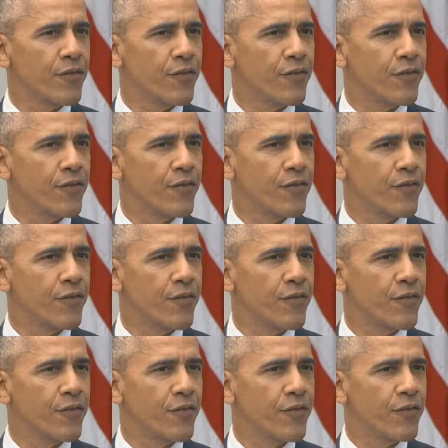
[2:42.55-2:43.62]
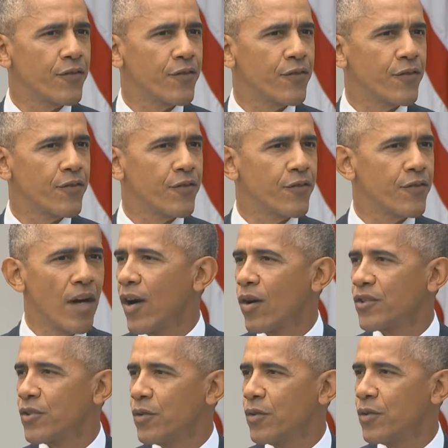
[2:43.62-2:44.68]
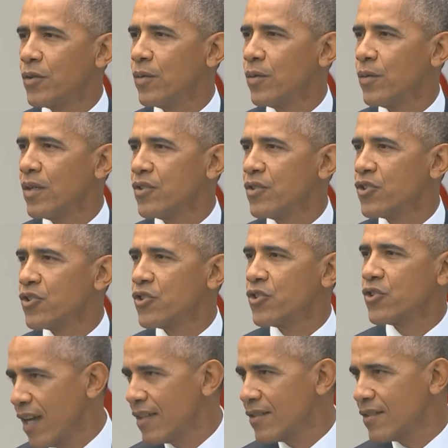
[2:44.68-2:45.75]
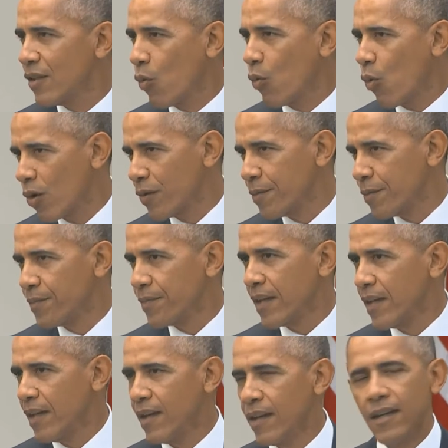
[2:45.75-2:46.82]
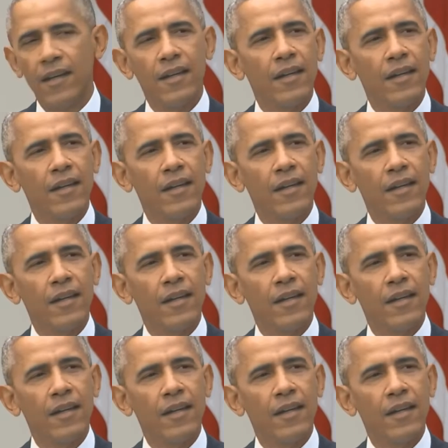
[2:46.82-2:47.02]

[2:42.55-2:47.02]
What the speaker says: And she has lived an extraordinary life of public service.